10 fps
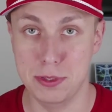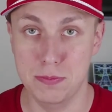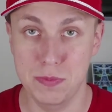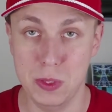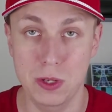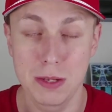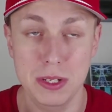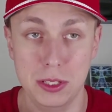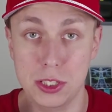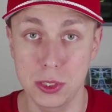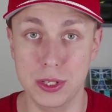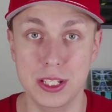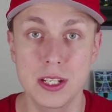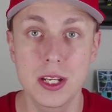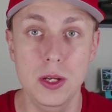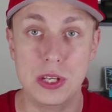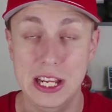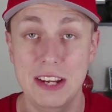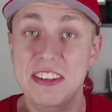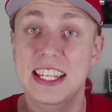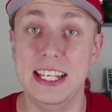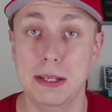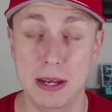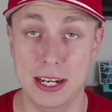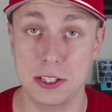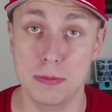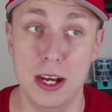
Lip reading: You want to be able to do it without having to think about it too much.